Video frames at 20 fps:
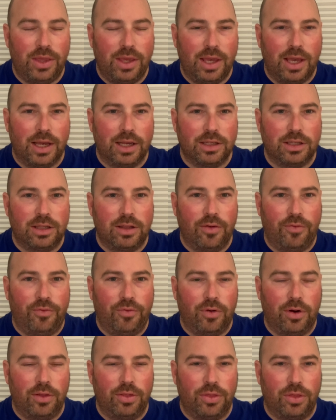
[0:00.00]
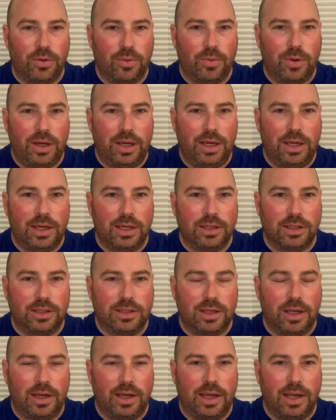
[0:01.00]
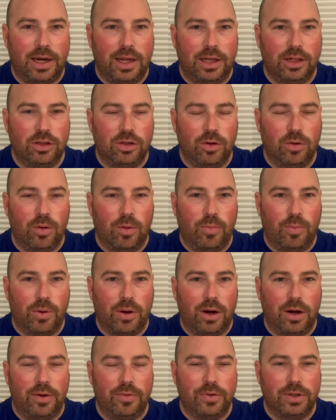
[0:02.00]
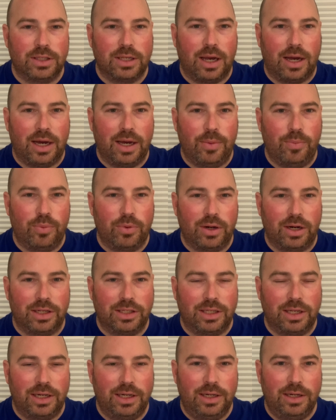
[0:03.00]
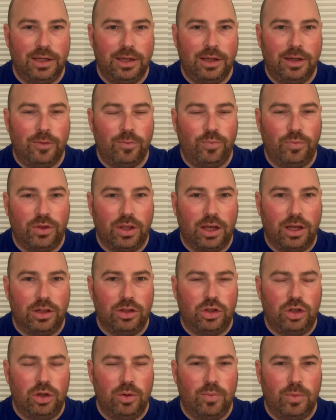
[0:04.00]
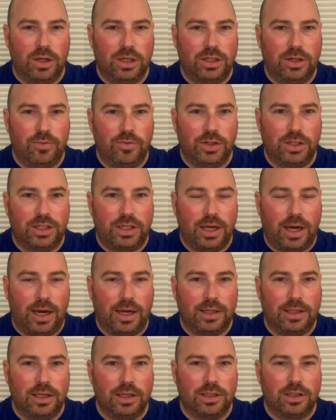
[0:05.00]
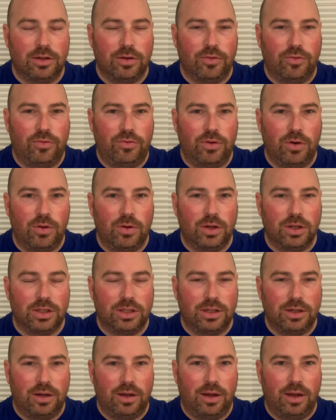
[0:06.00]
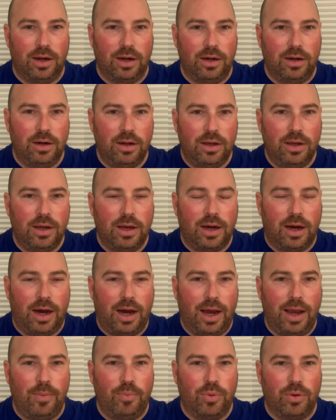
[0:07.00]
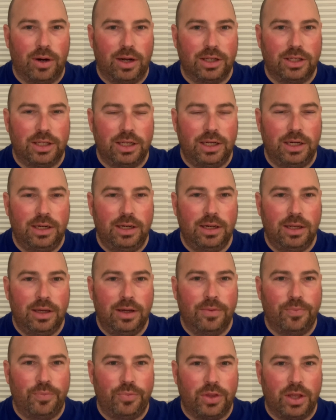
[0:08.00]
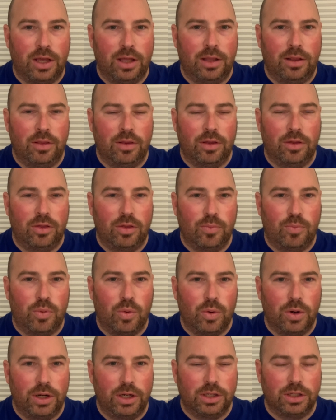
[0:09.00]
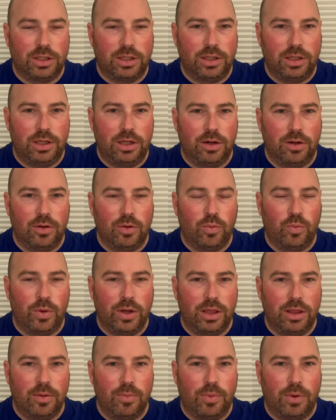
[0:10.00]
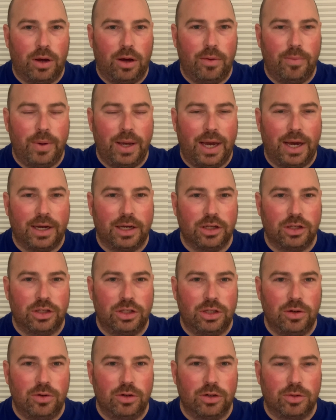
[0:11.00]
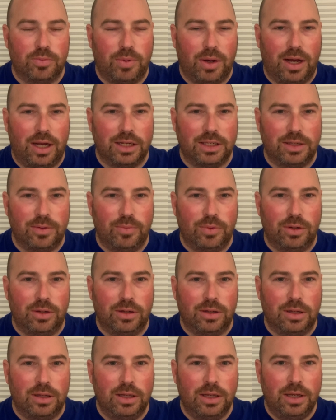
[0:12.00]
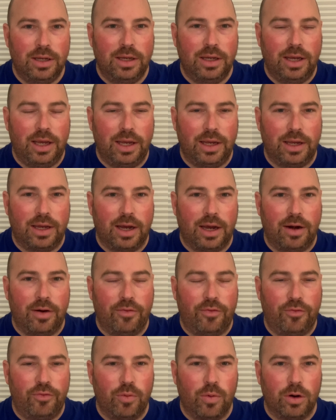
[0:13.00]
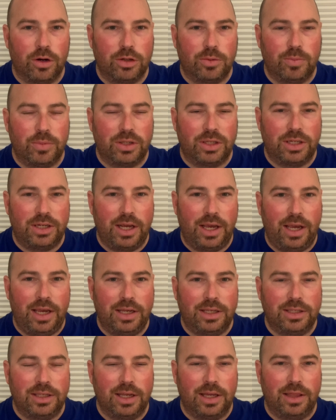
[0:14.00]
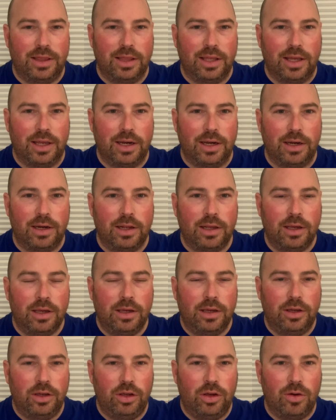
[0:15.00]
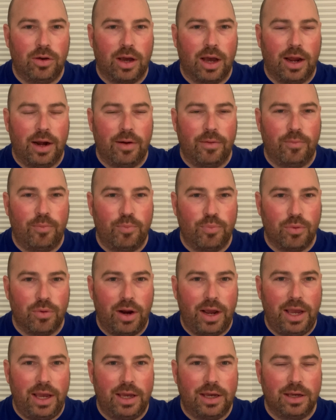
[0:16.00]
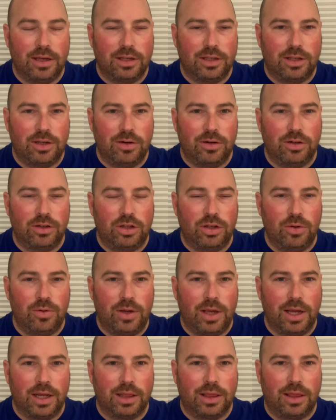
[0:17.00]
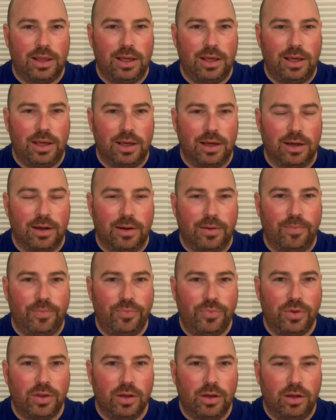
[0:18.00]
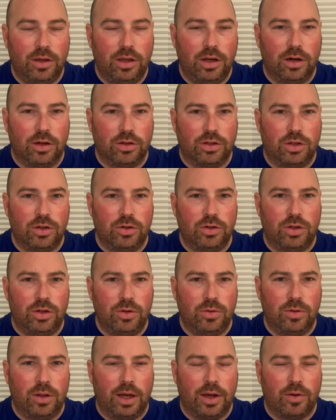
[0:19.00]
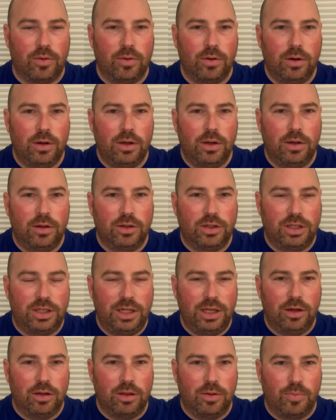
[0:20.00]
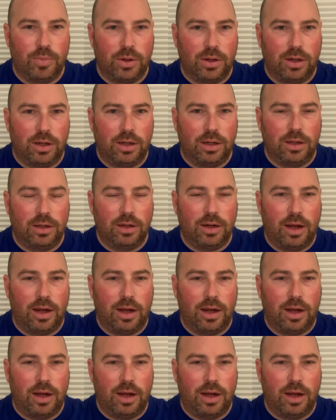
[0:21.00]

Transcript: has the front three as like an integral part of his high pressing, and too much of his tactics are focused on high pressing. And the point is to win the ball back as soon as possible and kind of force mistakes, and then you kind of break as soon as you get as soon as you like steal the ball